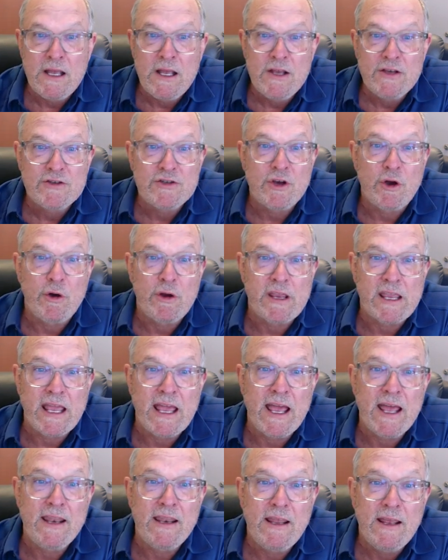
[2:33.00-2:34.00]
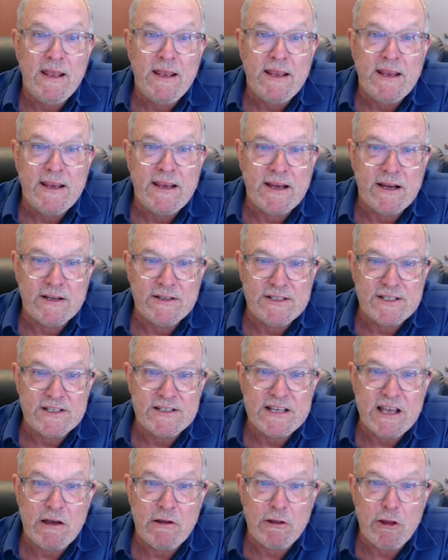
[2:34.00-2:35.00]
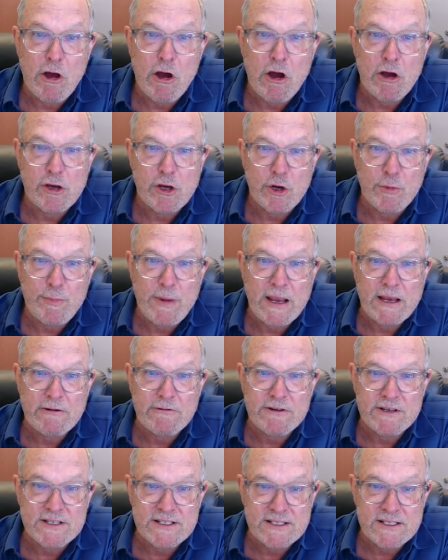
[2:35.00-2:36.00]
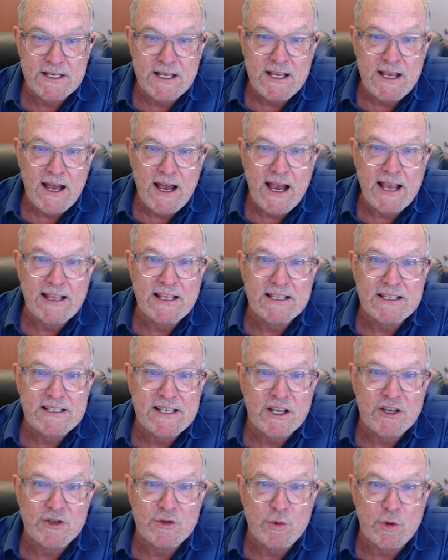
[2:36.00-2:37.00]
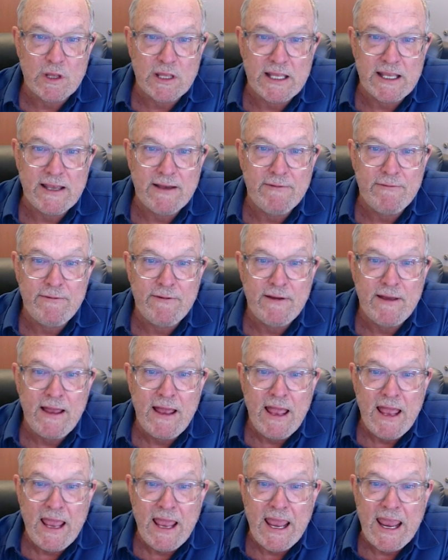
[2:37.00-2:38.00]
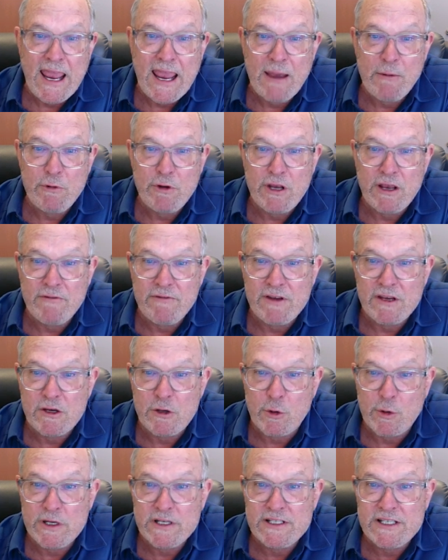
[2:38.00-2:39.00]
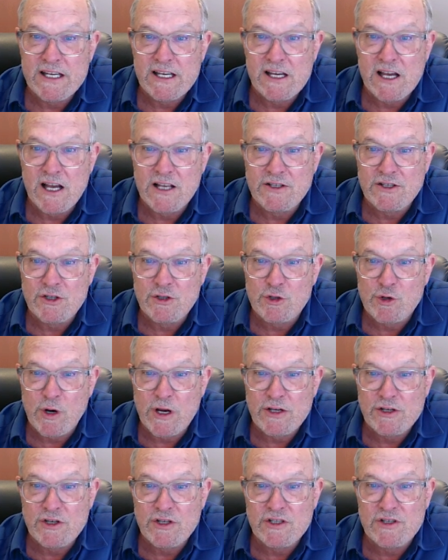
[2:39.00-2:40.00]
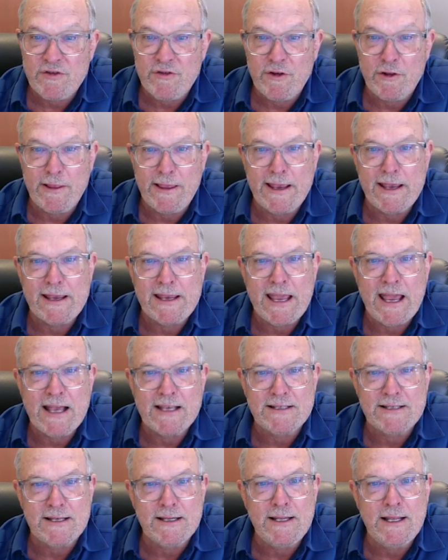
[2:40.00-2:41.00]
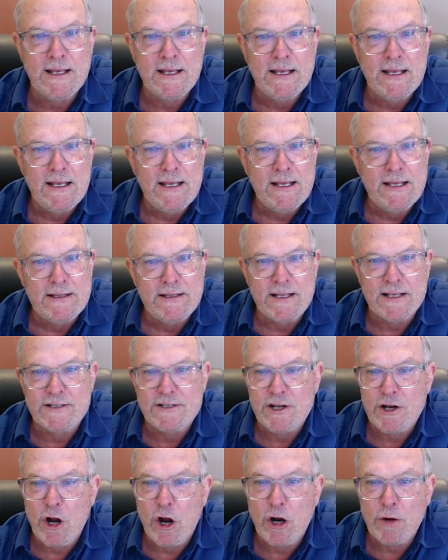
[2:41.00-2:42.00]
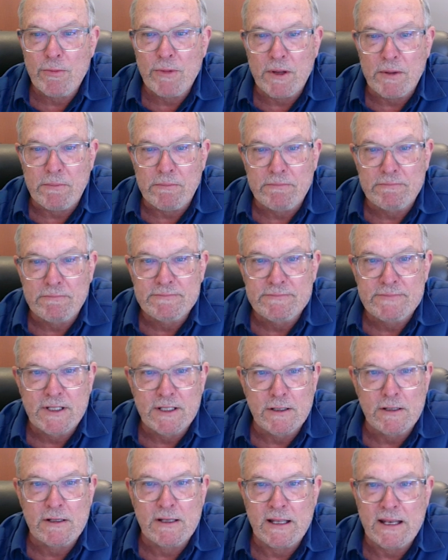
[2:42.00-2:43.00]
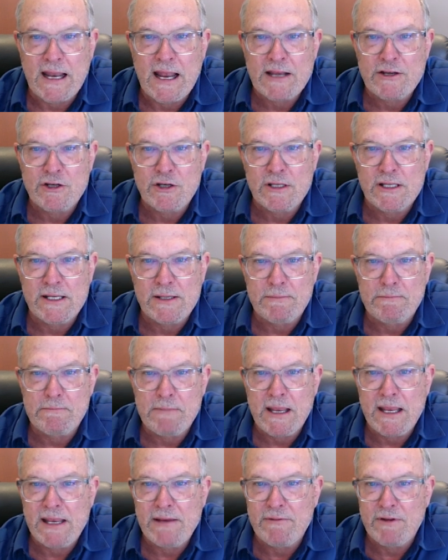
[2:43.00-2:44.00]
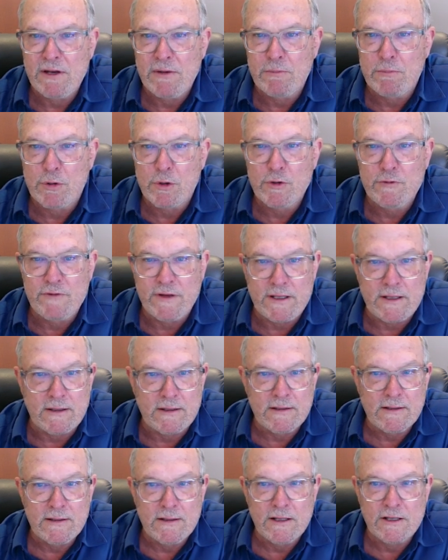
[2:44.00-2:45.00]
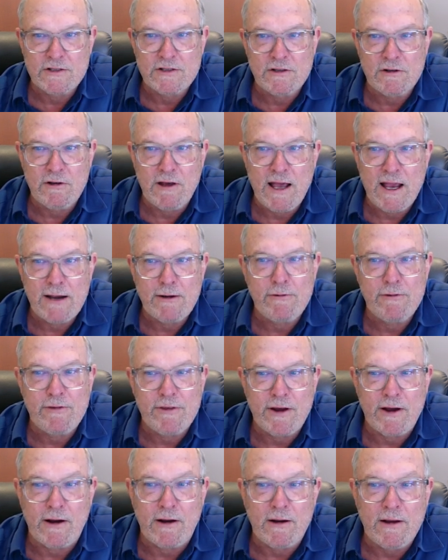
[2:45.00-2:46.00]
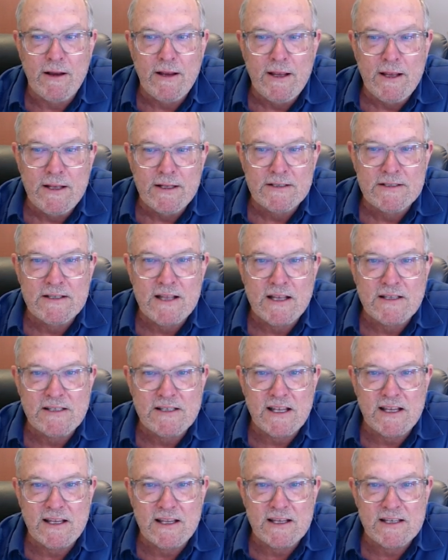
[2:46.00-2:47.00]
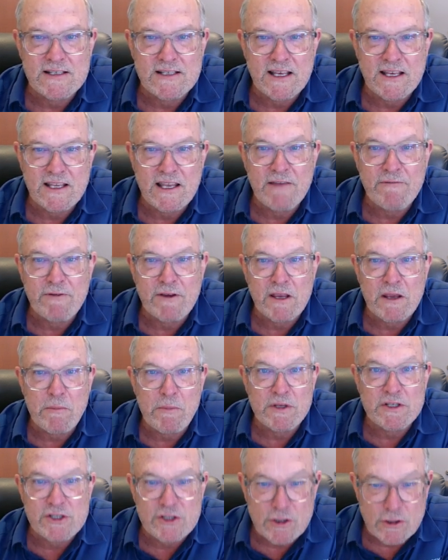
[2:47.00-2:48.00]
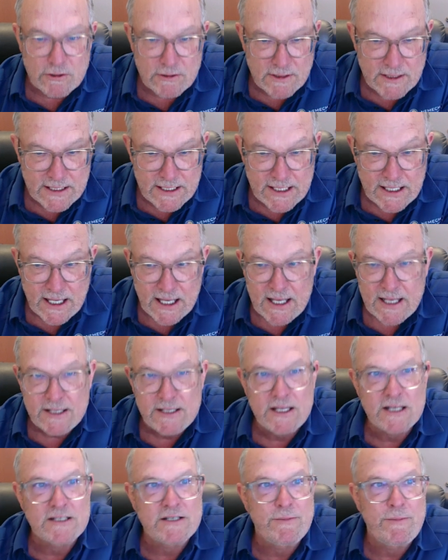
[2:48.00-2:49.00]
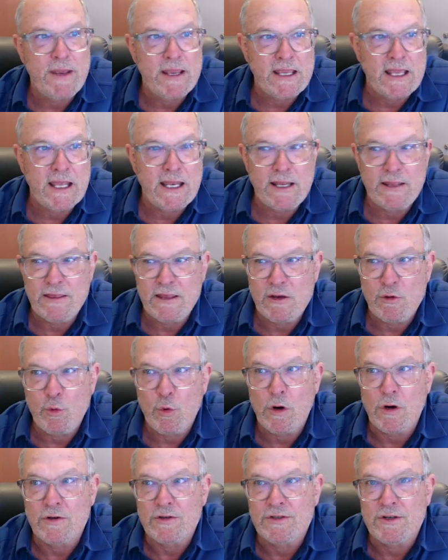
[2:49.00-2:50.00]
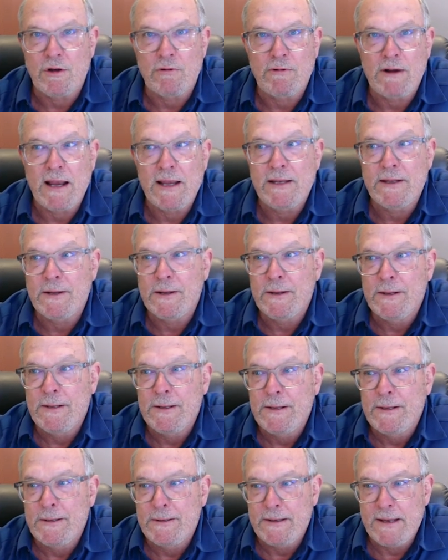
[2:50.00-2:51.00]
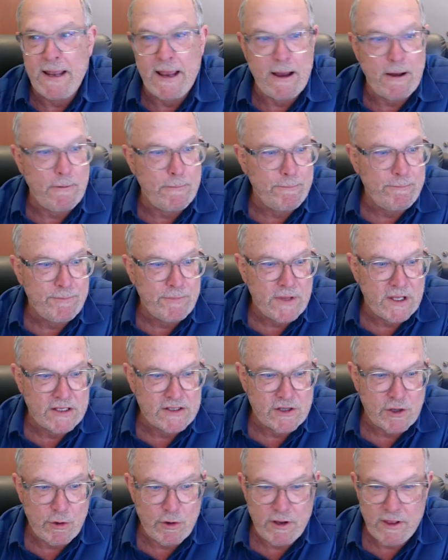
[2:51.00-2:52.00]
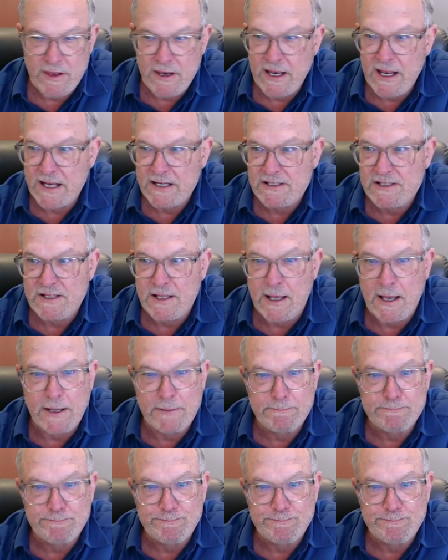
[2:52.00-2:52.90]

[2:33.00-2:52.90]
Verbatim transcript: So again, this is how long your pancreas islet cells will live. And when you have increasing concentrations of oleic acid, doesn't harm them. Look, it actually may even improve it. Looks a little higher there. It's not significant, but certainly doesn't make anything worse, all right? Now, let's go to the next slide.